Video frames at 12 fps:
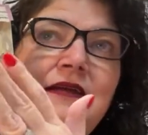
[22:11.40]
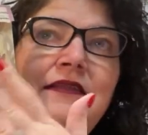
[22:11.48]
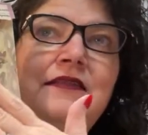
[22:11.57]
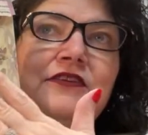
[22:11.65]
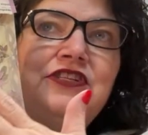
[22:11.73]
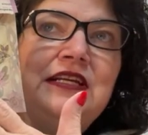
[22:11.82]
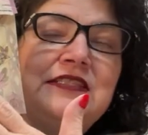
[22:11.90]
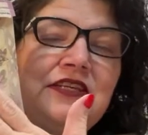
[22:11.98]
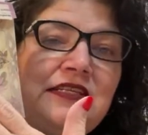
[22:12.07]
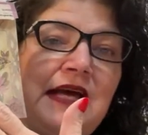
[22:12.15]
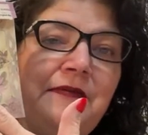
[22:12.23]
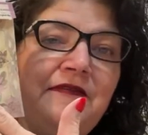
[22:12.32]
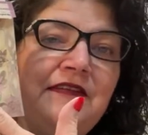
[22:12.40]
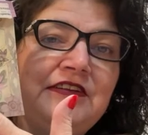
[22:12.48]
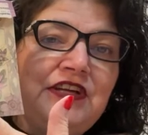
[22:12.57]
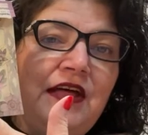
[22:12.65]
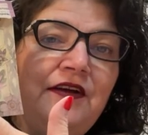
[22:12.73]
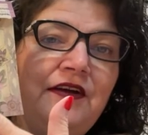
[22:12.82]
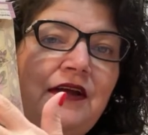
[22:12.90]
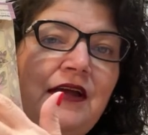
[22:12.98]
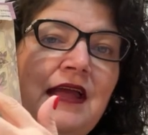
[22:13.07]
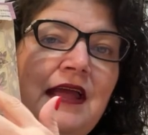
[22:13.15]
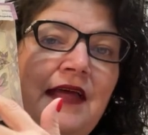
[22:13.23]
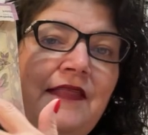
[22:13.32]
the sheets on top of each other.
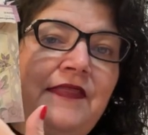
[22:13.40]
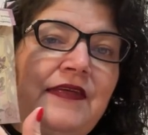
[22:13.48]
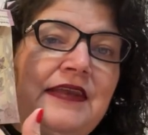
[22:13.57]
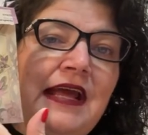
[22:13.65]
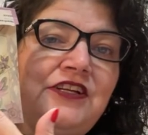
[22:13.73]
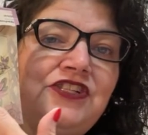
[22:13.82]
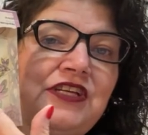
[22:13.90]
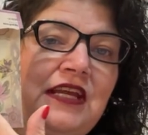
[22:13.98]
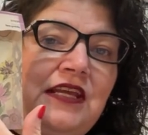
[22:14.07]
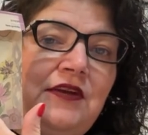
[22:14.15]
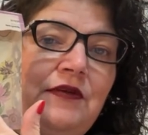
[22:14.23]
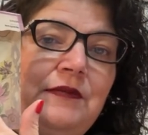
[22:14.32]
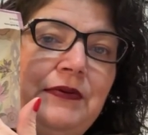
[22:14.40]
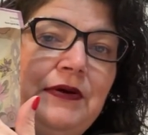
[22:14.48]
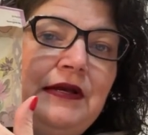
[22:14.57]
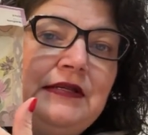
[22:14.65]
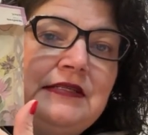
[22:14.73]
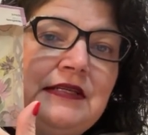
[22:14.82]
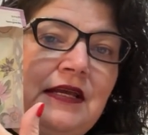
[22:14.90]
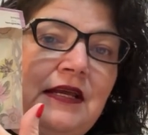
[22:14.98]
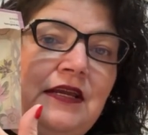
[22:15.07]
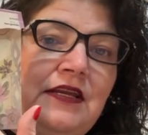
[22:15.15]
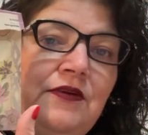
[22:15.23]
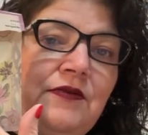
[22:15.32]
And then the next sheet you would put,
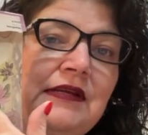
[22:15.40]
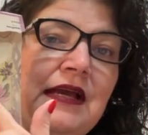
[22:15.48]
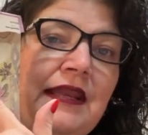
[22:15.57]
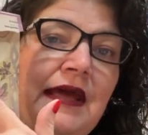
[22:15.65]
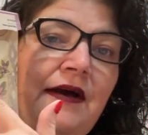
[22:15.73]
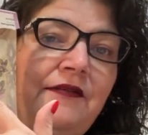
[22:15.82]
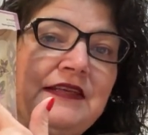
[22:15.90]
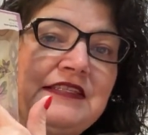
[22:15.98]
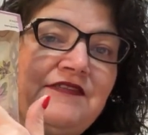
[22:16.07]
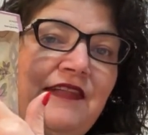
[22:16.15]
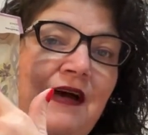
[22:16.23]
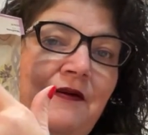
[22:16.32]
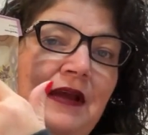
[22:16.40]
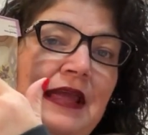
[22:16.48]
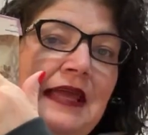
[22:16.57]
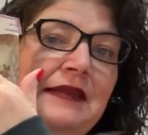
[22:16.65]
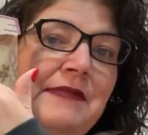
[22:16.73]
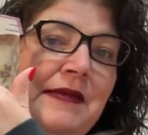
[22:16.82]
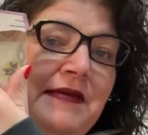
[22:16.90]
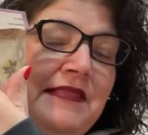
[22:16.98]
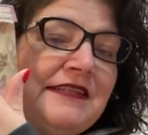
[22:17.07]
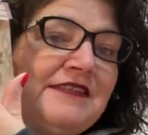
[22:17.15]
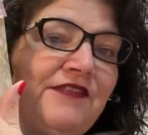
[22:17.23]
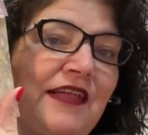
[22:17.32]
you would cut out this flower and maybe
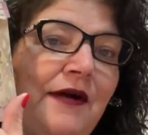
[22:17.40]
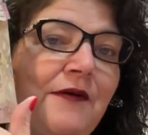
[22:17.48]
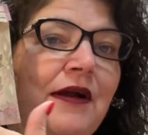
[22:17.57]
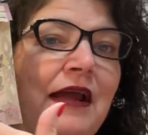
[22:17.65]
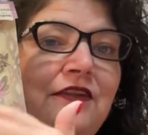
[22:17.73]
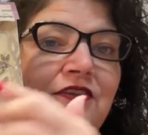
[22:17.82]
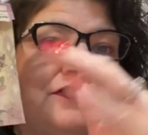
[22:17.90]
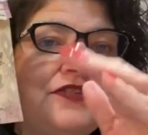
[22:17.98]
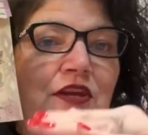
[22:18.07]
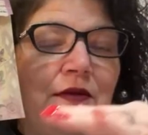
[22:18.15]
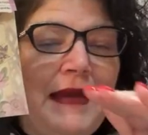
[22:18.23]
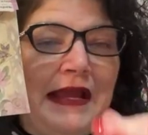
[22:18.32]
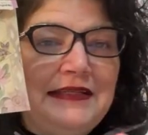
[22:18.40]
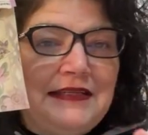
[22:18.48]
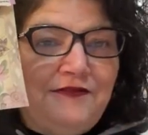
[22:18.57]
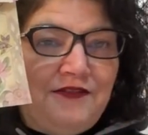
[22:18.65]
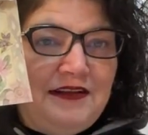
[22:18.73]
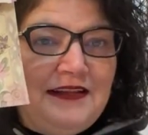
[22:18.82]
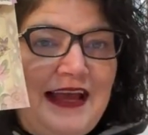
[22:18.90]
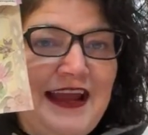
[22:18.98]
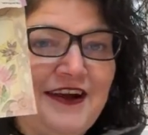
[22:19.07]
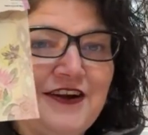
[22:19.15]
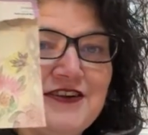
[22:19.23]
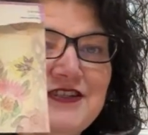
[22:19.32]
this flower. And so you make different
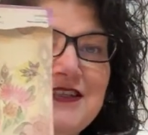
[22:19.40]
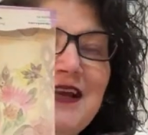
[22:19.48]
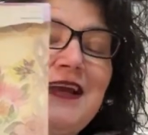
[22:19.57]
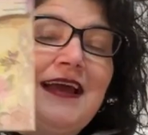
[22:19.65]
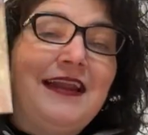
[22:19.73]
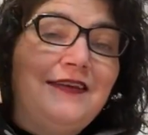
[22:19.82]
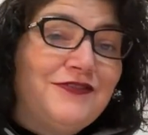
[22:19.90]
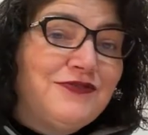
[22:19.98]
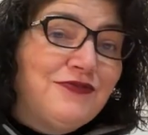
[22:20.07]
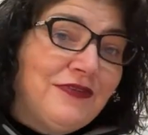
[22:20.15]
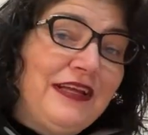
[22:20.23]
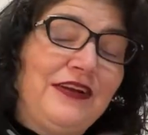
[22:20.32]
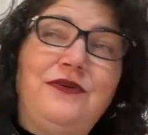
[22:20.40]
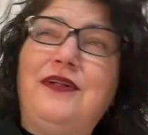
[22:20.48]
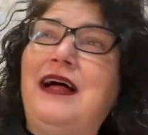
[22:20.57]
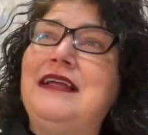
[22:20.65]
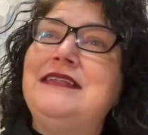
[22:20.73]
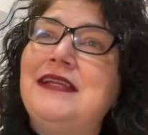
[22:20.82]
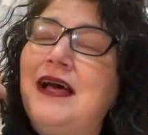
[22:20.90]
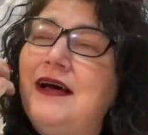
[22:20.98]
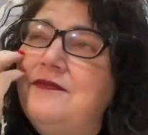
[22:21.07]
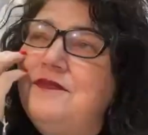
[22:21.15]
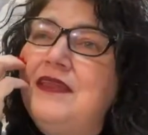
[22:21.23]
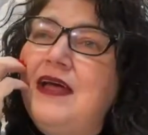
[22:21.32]
layers. And it was really cool. I did
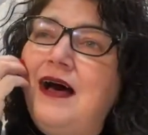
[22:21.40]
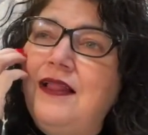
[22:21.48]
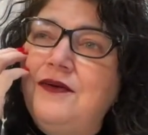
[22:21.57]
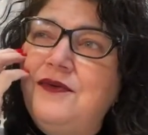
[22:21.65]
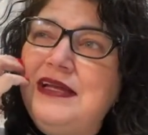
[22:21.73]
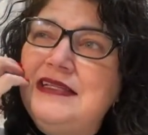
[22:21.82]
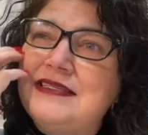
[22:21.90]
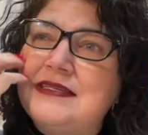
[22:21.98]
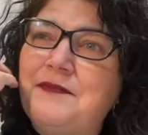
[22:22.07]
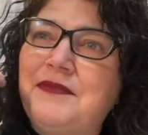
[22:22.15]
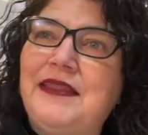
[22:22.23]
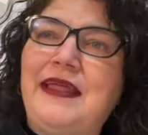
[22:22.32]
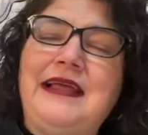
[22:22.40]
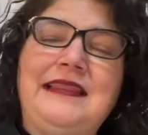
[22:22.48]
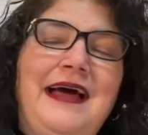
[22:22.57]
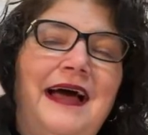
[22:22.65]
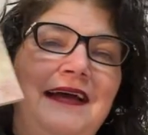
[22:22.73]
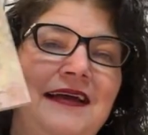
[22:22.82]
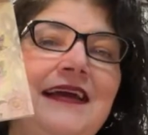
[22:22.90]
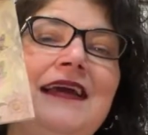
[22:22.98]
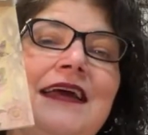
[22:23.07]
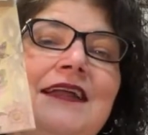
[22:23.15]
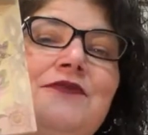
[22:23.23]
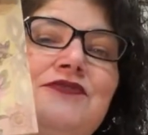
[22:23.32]
a Halloween something like that.
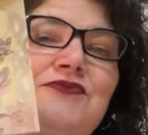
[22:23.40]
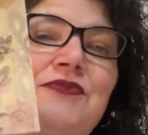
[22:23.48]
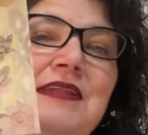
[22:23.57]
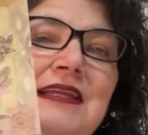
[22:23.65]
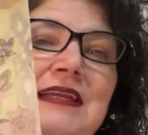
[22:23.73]
It was really